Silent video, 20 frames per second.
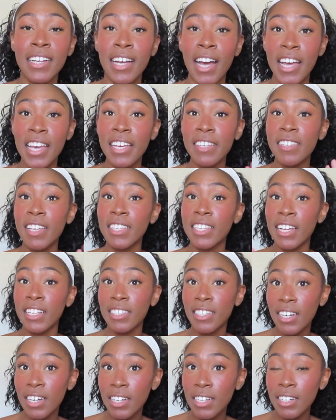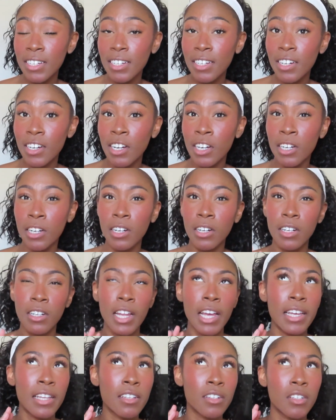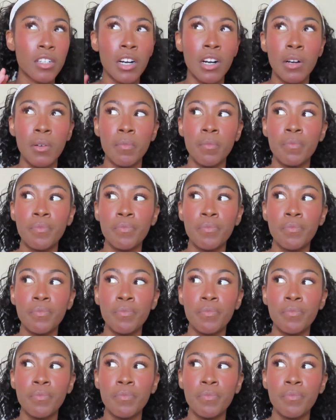Calle 70, or like what